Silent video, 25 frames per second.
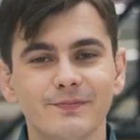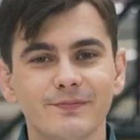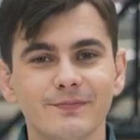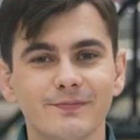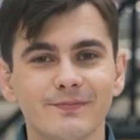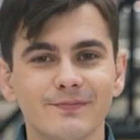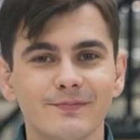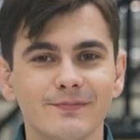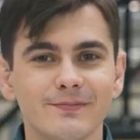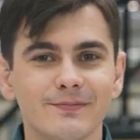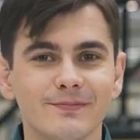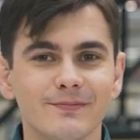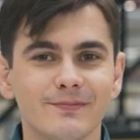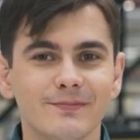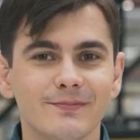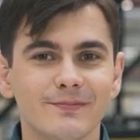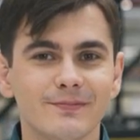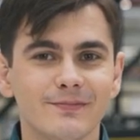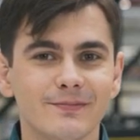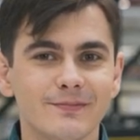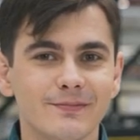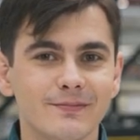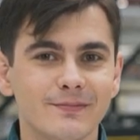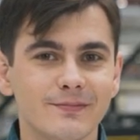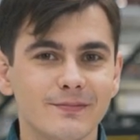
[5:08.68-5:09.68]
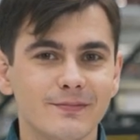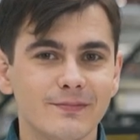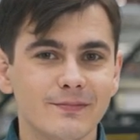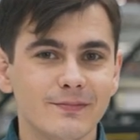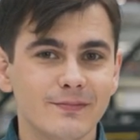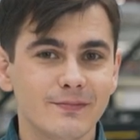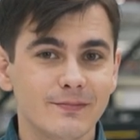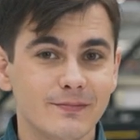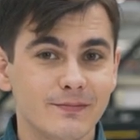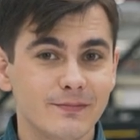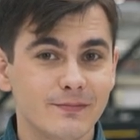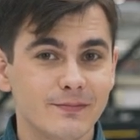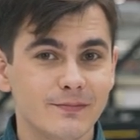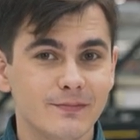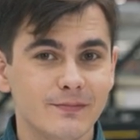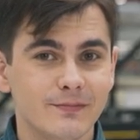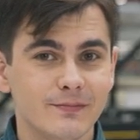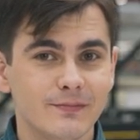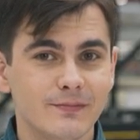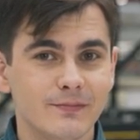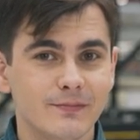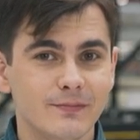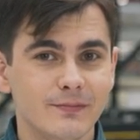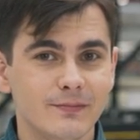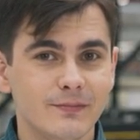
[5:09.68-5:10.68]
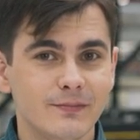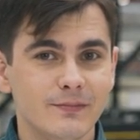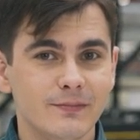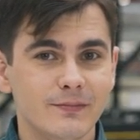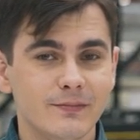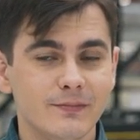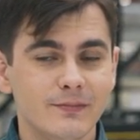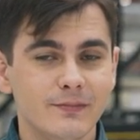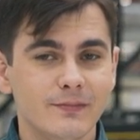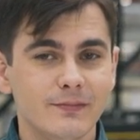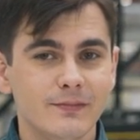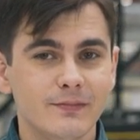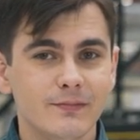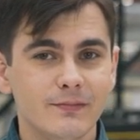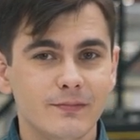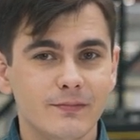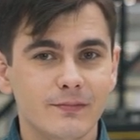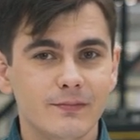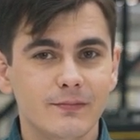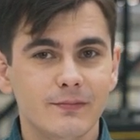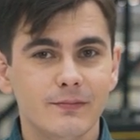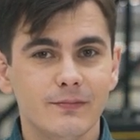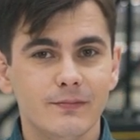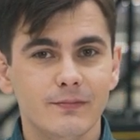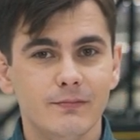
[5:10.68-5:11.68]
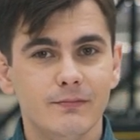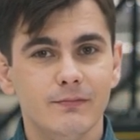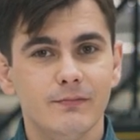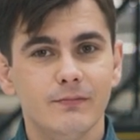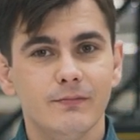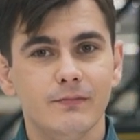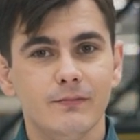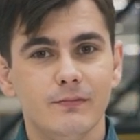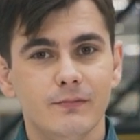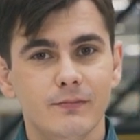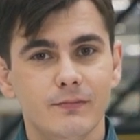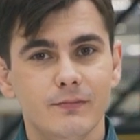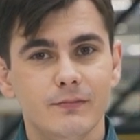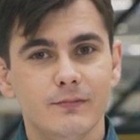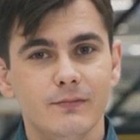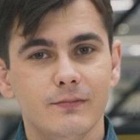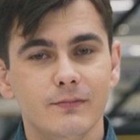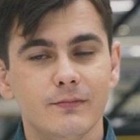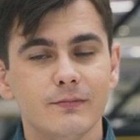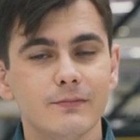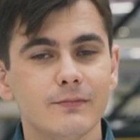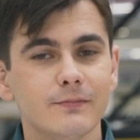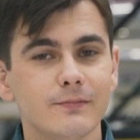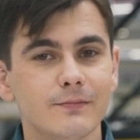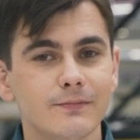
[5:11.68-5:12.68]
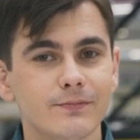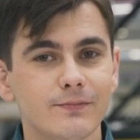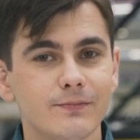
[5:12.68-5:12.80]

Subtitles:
(silent)